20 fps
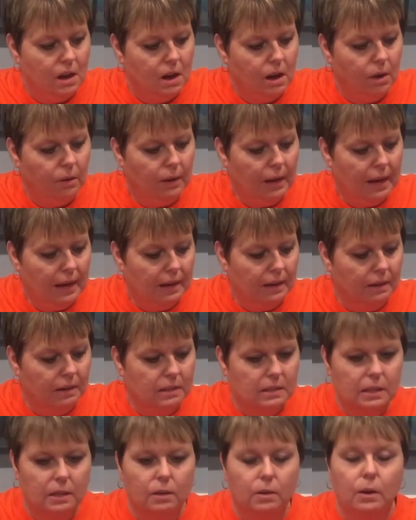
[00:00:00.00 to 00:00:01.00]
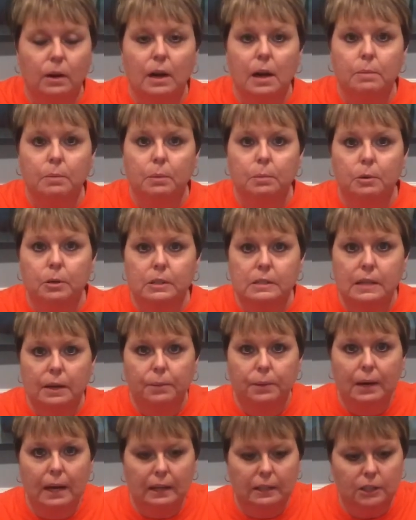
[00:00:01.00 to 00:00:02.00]
Okay, so a couple books I
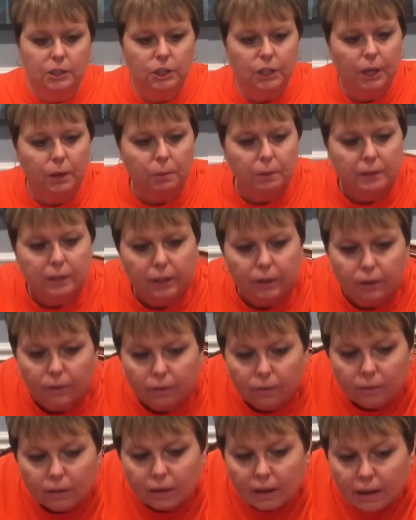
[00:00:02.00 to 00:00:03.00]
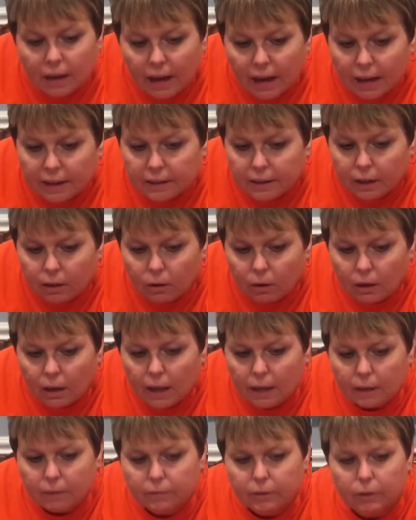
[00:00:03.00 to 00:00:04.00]
would like to share with you. I know a
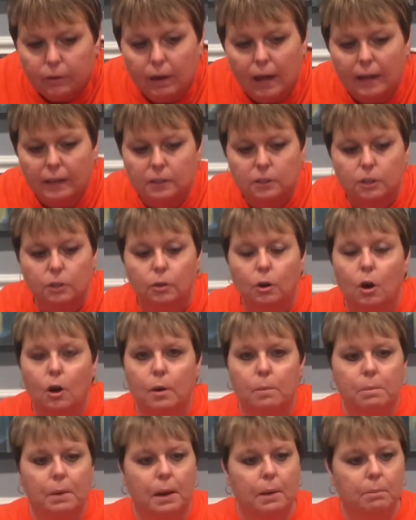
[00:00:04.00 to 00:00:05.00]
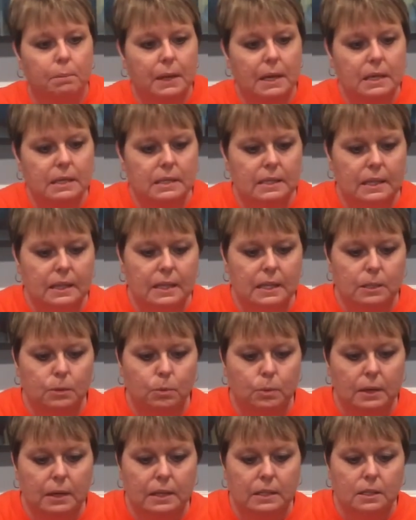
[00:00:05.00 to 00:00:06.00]
lot of you like to carve pumpkins, and this
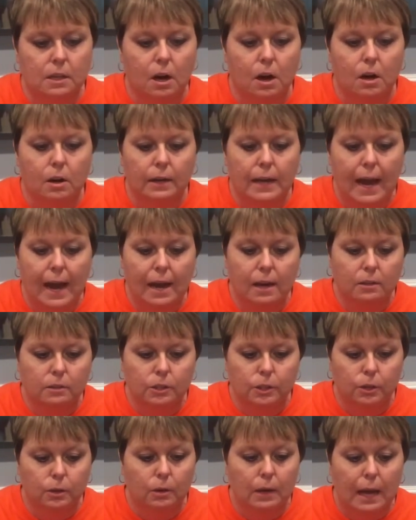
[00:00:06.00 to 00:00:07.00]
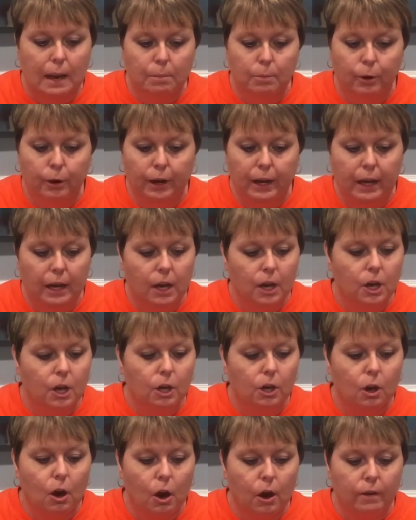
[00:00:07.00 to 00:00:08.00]
one is called How to Library
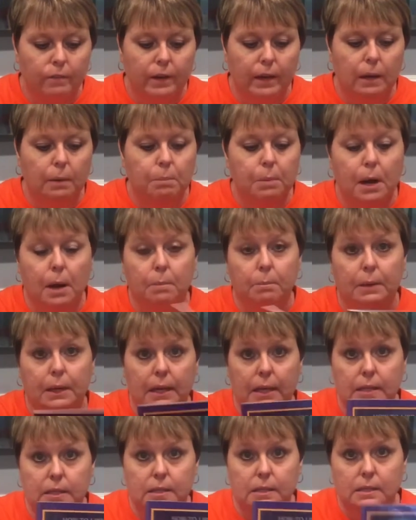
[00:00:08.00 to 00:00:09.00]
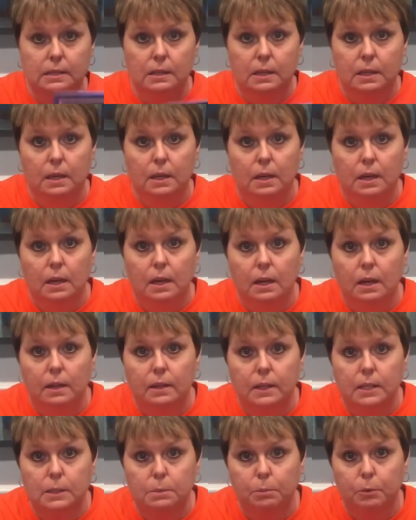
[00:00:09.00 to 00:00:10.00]
Carving Pumpkins.
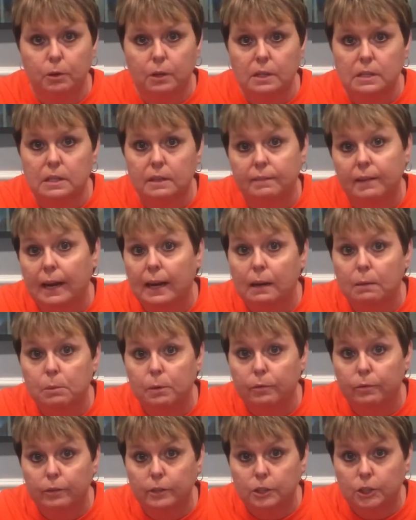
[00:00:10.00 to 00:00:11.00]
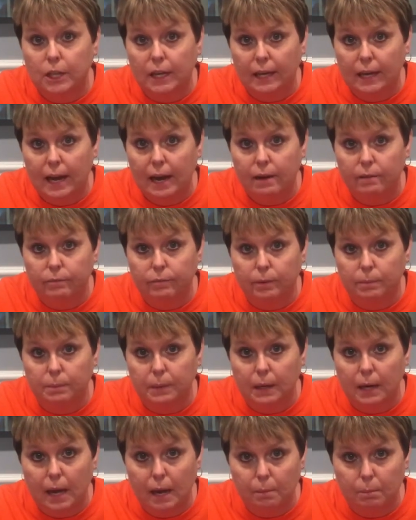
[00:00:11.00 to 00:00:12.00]
This book is available for checkout from
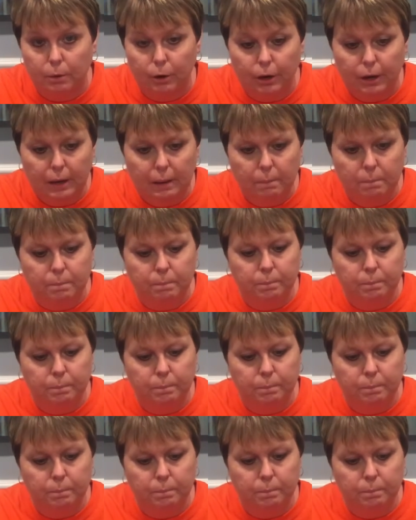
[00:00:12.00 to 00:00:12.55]
the library.